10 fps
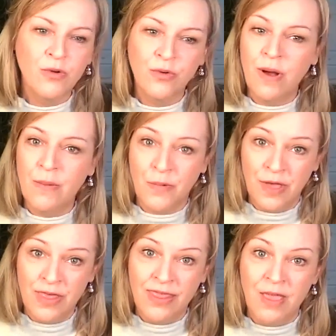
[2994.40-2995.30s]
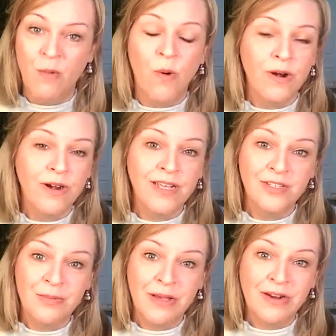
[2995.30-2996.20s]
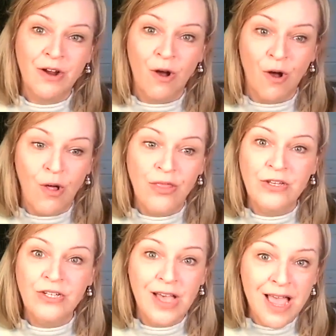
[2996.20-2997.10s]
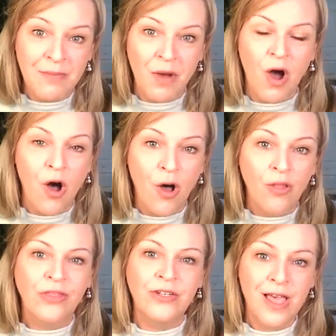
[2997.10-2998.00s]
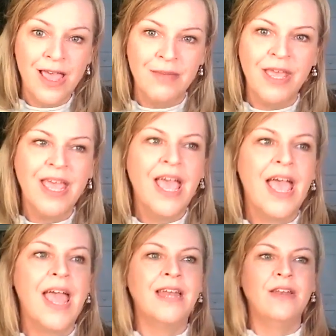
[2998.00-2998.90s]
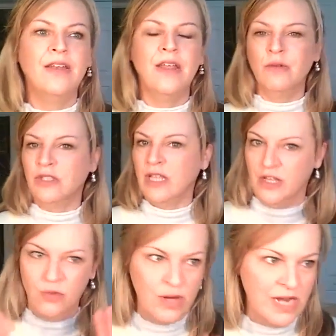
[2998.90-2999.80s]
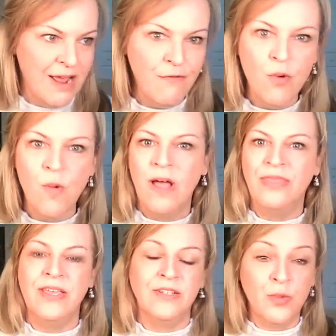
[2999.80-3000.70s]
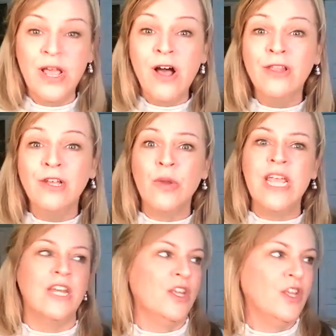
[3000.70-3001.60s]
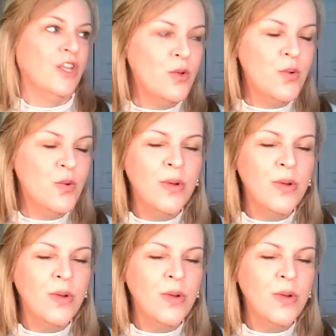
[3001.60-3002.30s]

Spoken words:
grew up with. They warned us about it all the time. And it was like, you would never want this. We all agreed you would